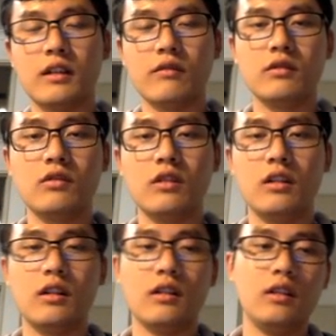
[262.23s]
I would
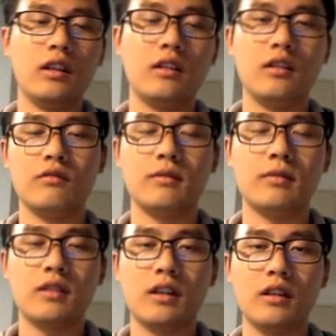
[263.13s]
link this
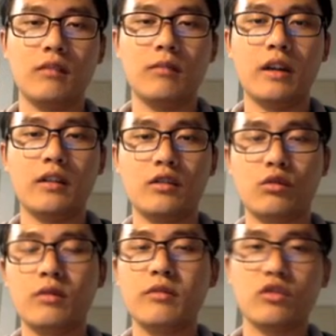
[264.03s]
website in my
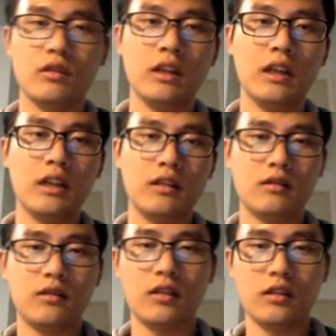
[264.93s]
description.
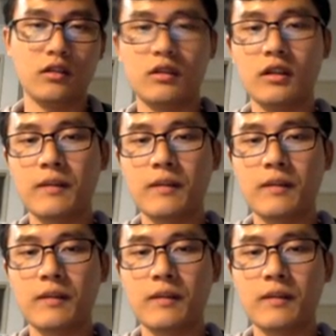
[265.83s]
Just take a look.